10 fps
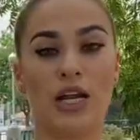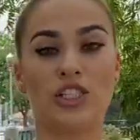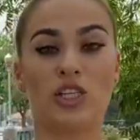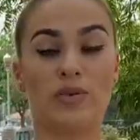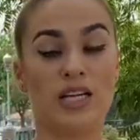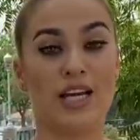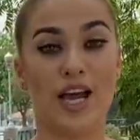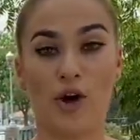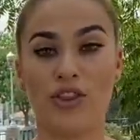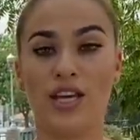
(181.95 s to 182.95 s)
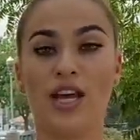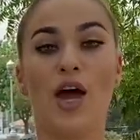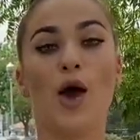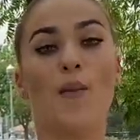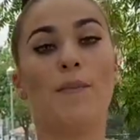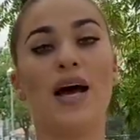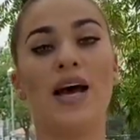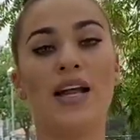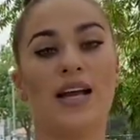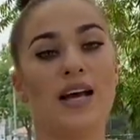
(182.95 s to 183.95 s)
I should be eating healthy,
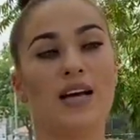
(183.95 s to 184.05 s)
but